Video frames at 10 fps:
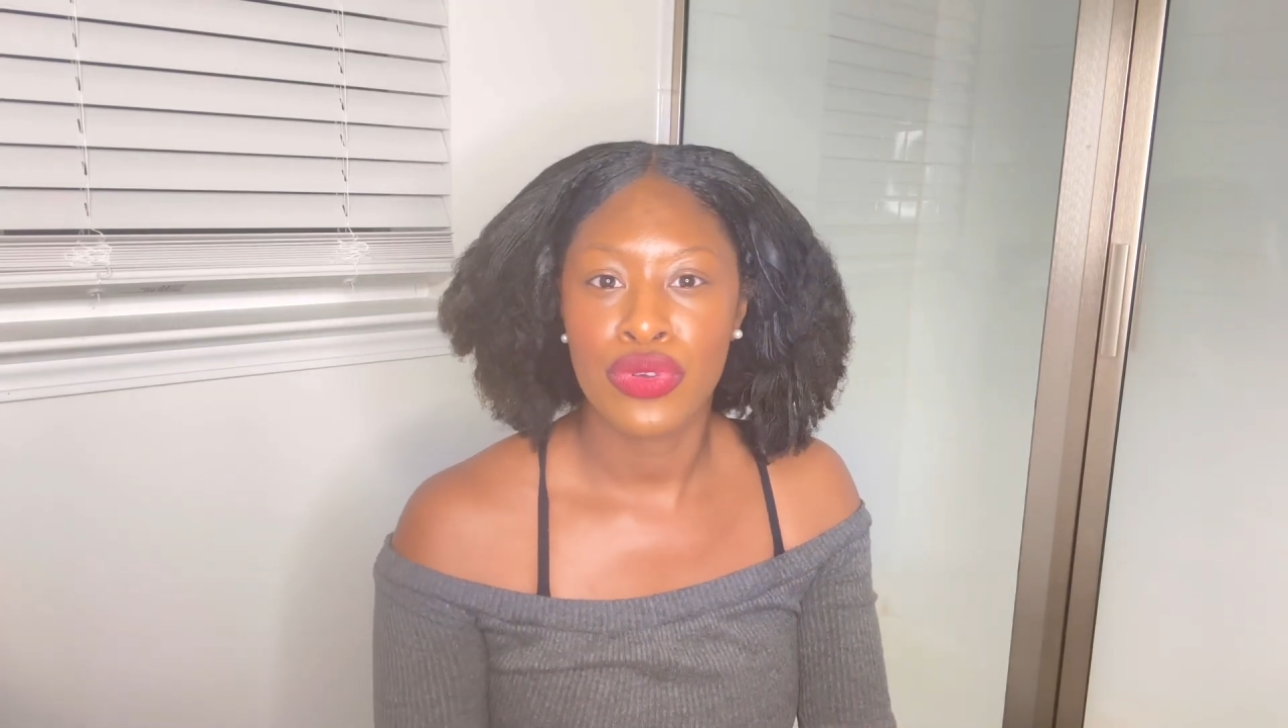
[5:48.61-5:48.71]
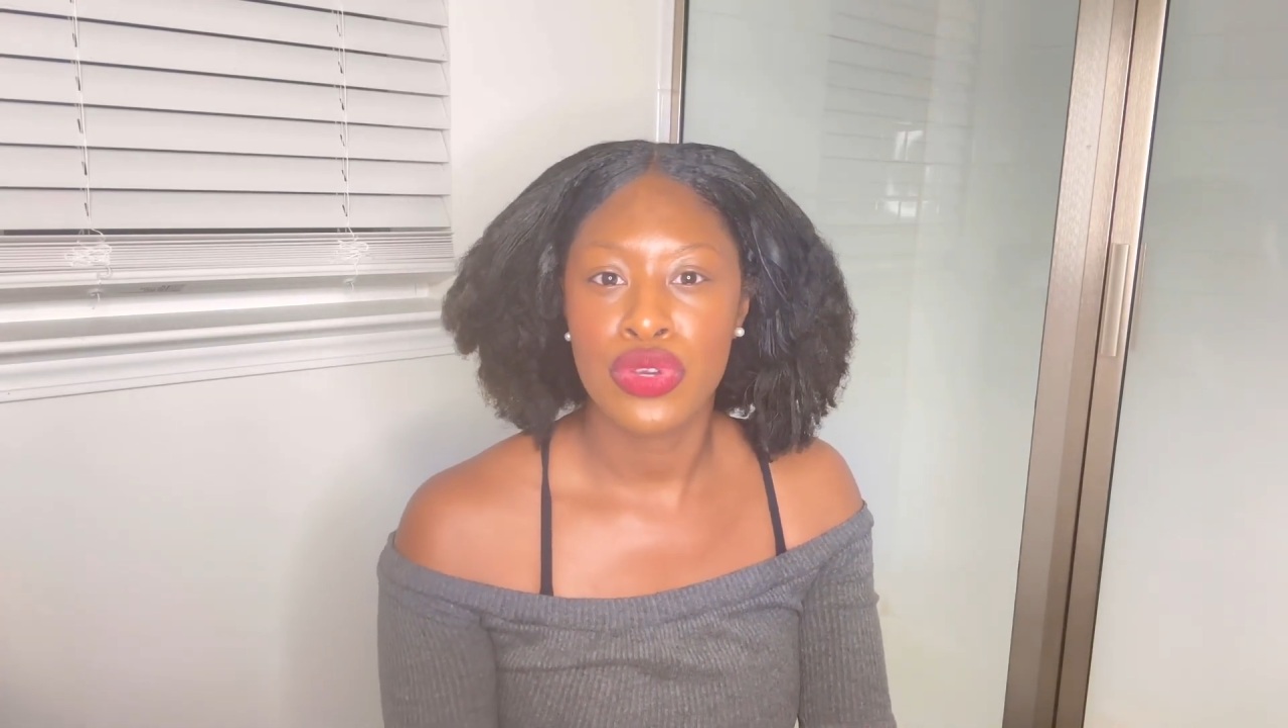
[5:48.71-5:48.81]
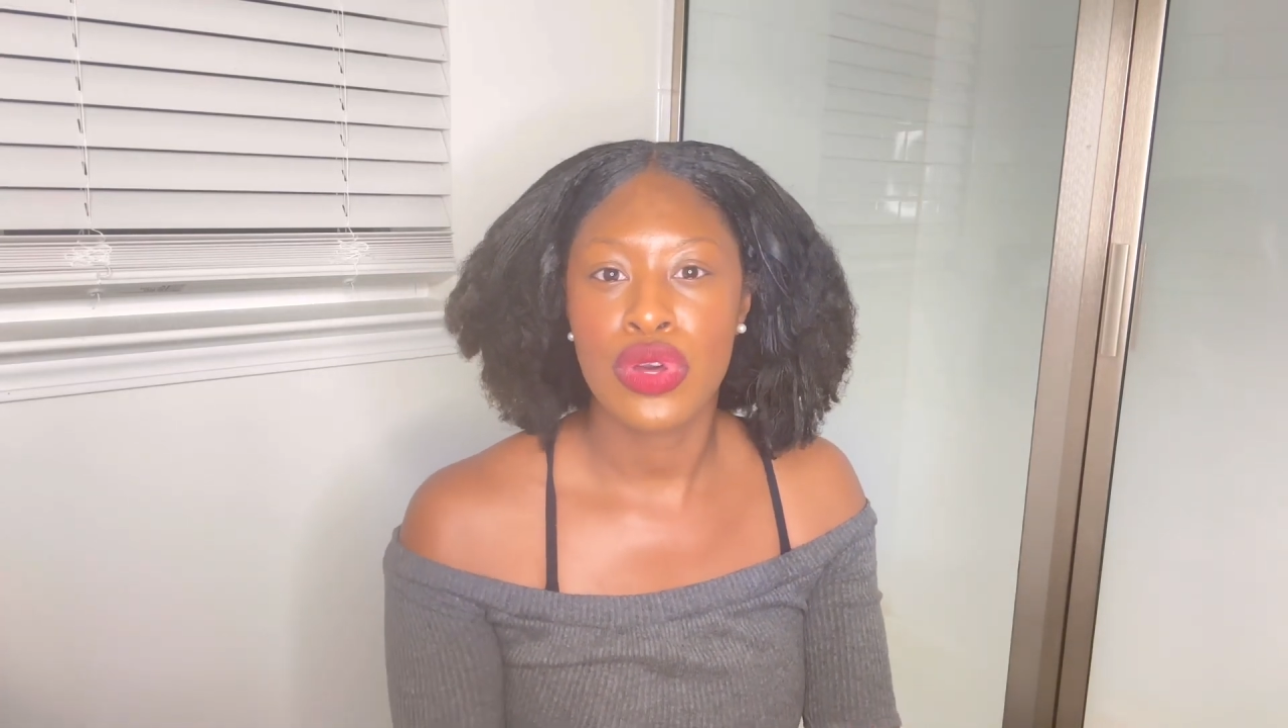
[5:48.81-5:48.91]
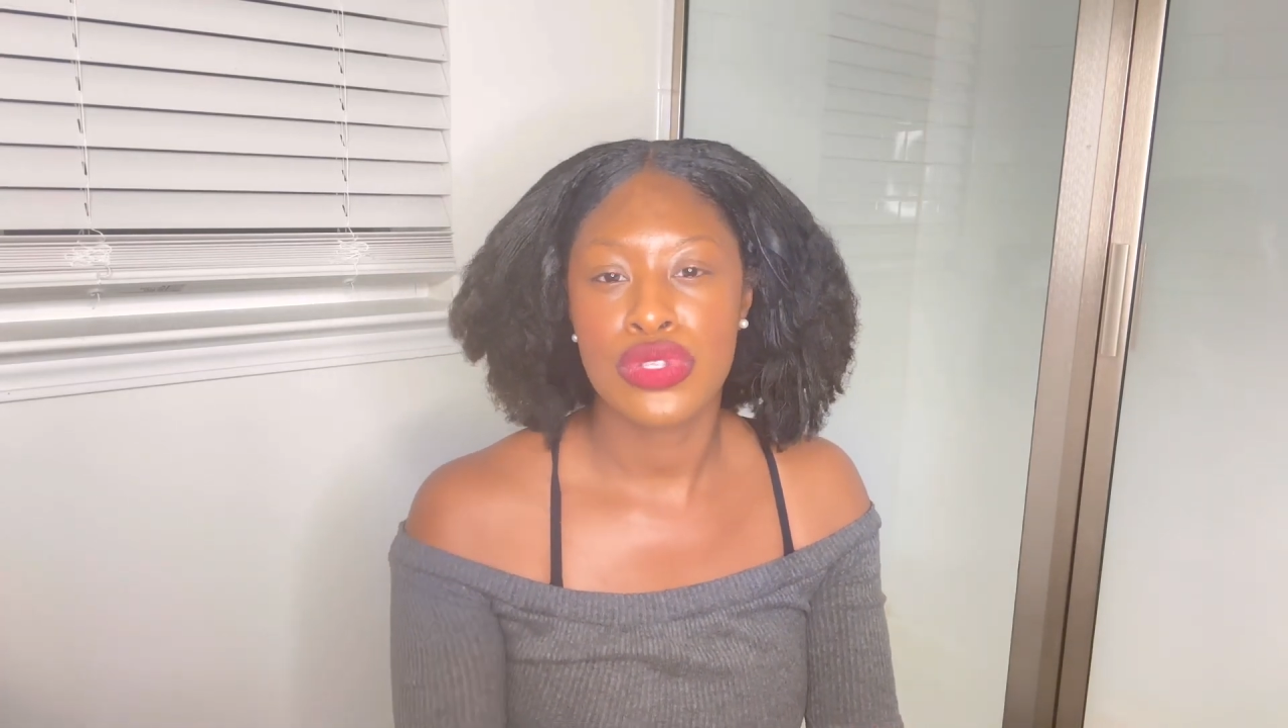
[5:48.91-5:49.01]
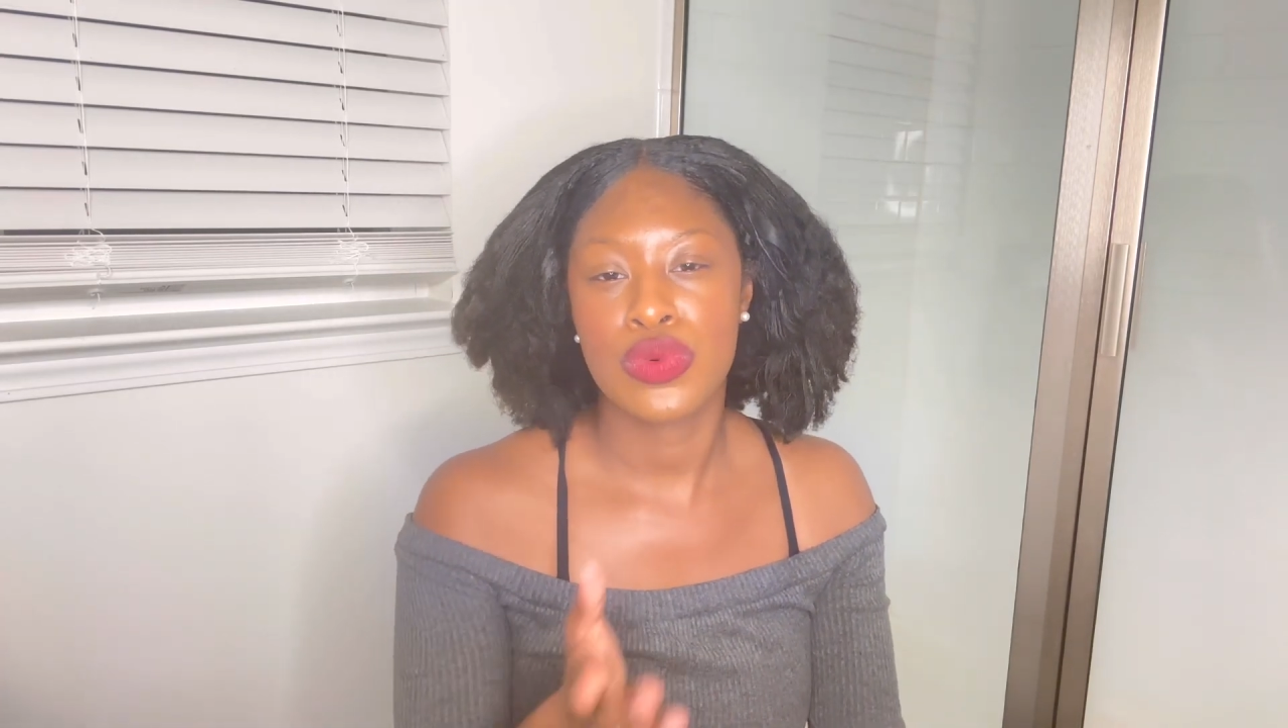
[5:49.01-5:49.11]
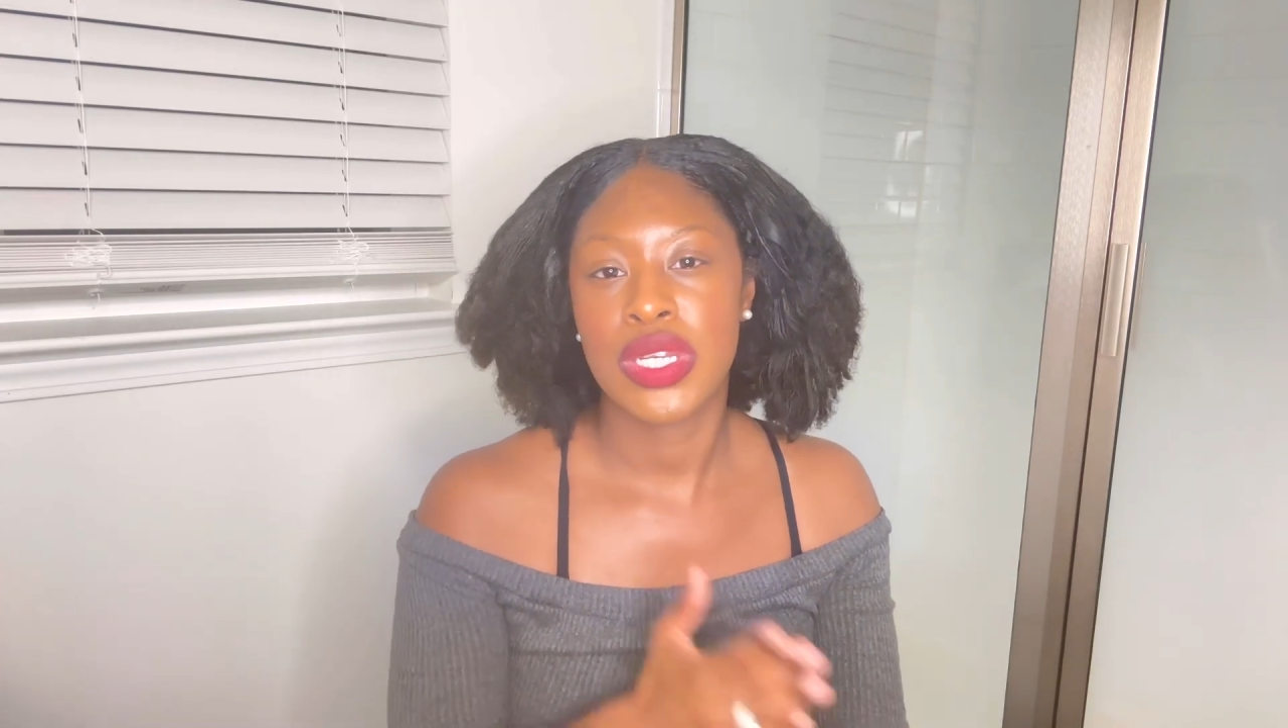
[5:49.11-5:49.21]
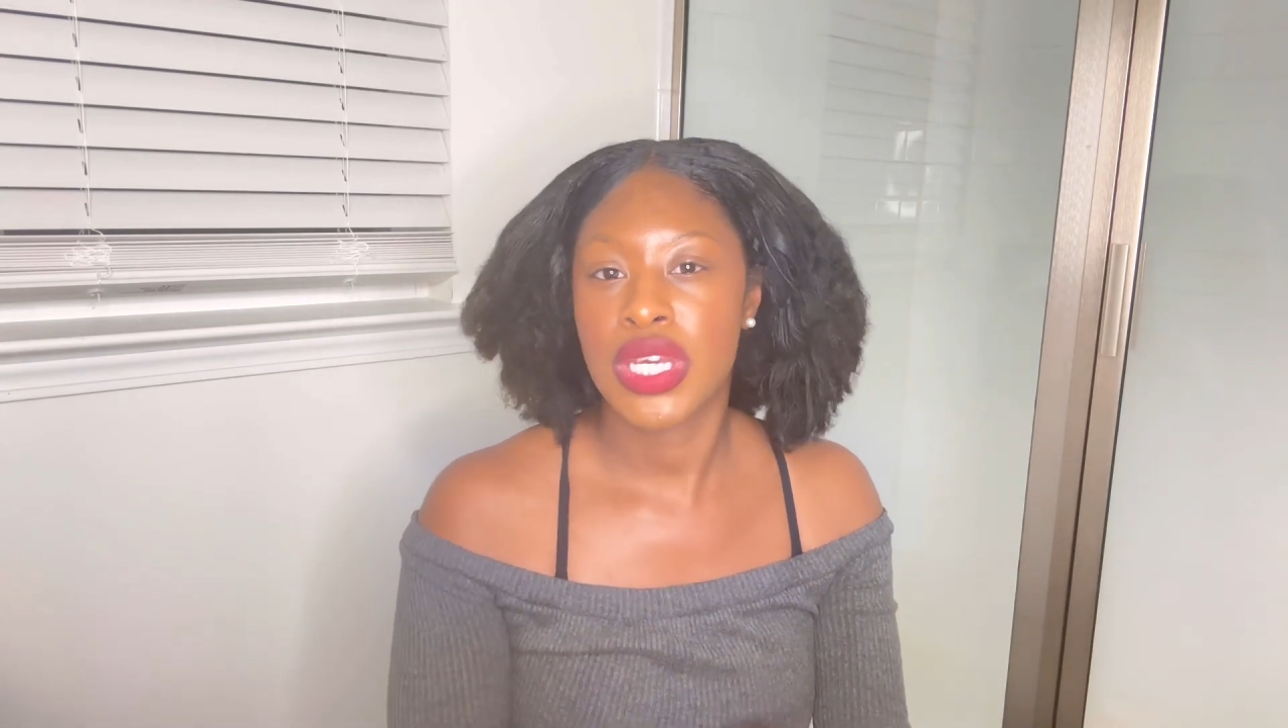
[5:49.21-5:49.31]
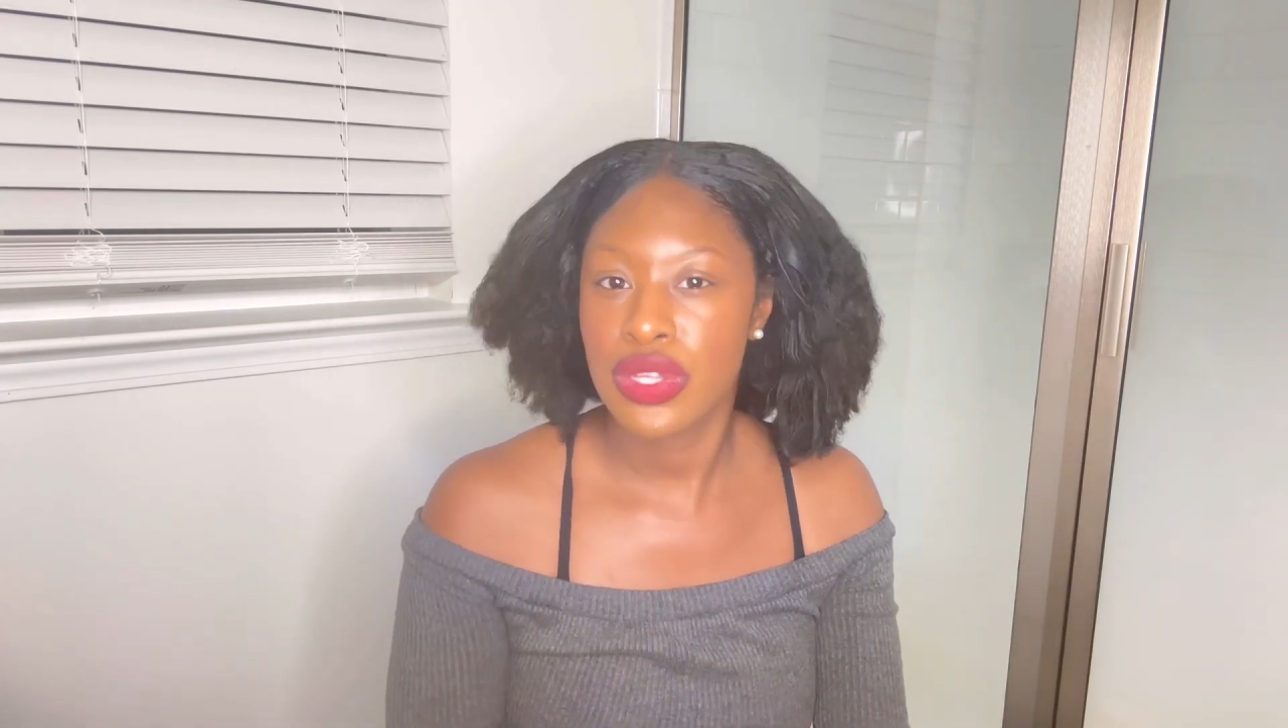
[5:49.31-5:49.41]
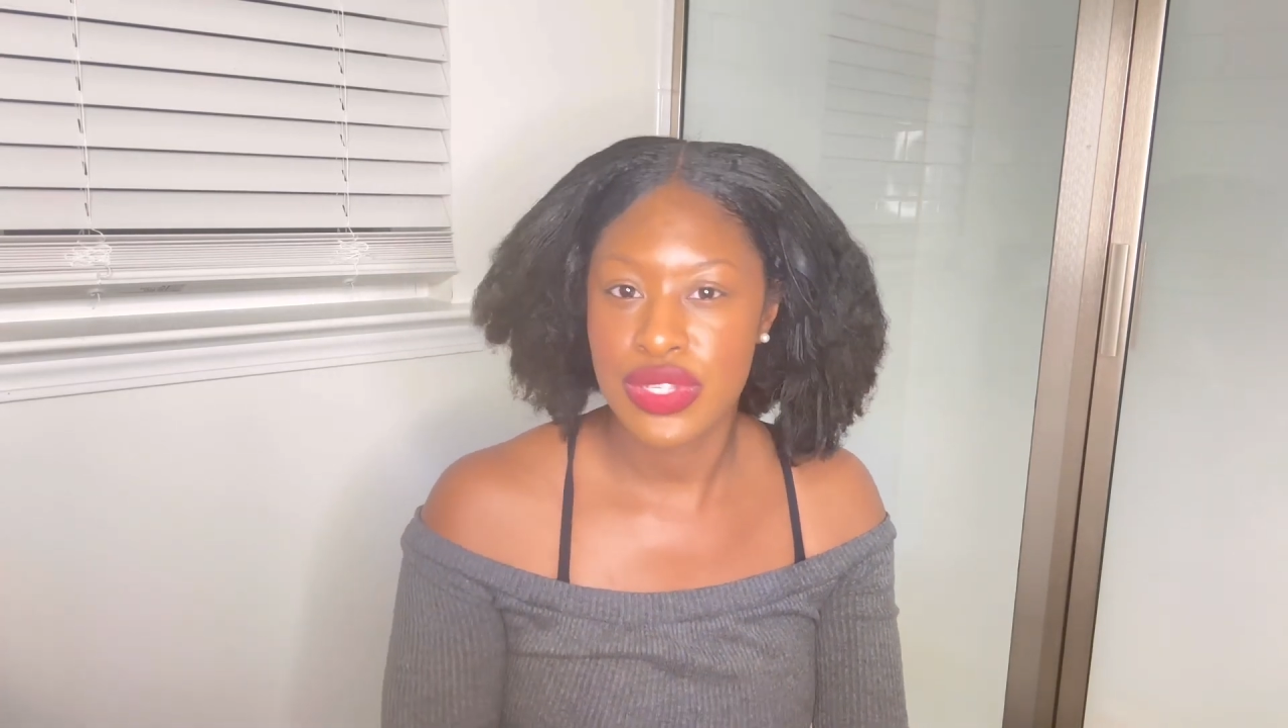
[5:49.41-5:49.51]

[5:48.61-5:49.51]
you go to another